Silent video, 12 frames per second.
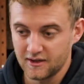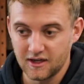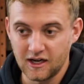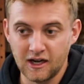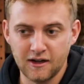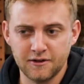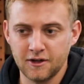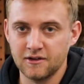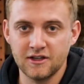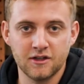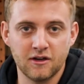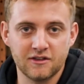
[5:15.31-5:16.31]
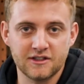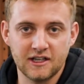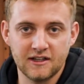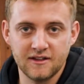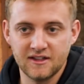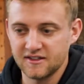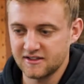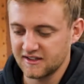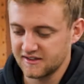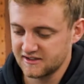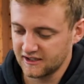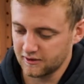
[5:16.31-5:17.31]
You don't need to over tighten these. It
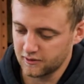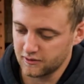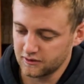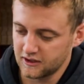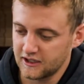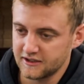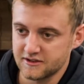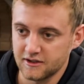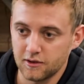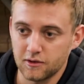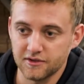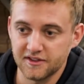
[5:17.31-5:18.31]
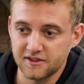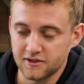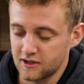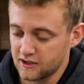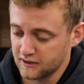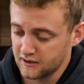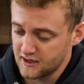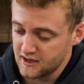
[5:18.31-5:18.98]
doesn't take a whole lot to hold strong.